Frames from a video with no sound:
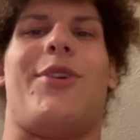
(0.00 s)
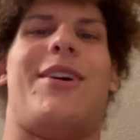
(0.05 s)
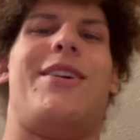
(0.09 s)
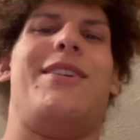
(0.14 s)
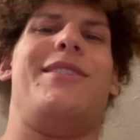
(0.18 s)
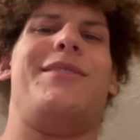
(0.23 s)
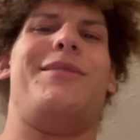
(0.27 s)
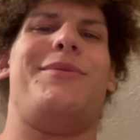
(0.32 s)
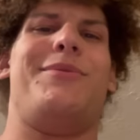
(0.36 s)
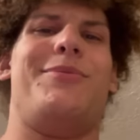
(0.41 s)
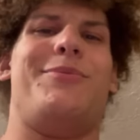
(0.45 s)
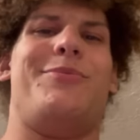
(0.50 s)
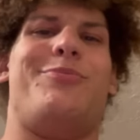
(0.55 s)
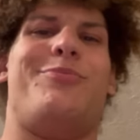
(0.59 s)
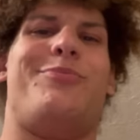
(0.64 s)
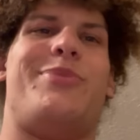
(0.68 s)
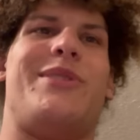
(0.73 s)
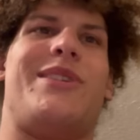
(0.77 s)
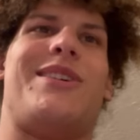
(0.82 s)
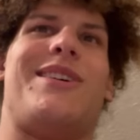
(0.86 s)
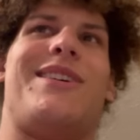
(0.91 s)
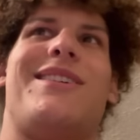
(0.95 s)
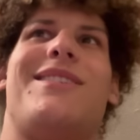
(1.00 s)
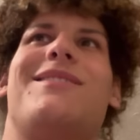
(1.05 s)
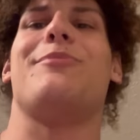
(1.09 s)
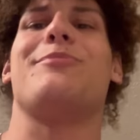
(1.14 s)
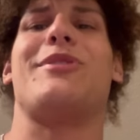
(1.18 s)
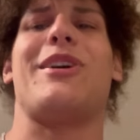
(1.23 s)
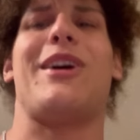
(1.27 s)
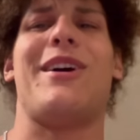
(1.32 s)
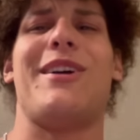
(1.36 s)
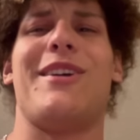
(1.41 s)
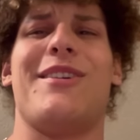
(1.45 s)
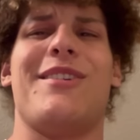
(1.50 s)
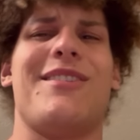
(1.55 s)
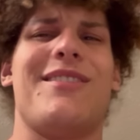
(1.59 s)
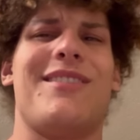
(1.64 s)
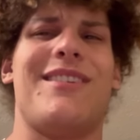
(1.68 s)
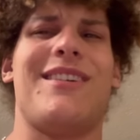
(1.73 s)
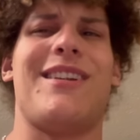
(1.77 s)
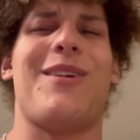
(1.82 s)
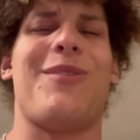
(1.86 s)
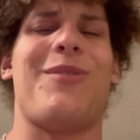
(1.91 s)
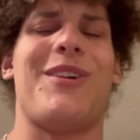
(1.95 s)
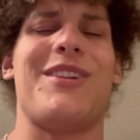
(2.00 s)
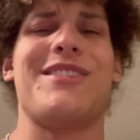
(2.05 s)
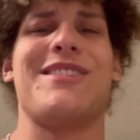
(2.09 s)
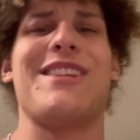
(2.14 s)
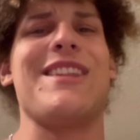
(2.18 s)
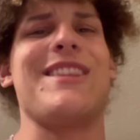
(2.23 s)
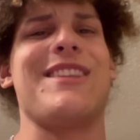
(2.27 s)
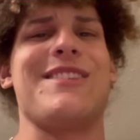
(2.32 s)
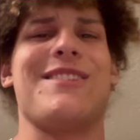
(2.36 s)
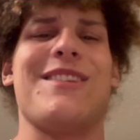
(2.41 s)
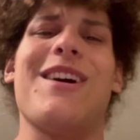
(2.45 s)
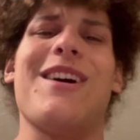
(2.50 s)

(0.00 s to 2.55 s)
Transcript: Why? because I'm tired and I want to set this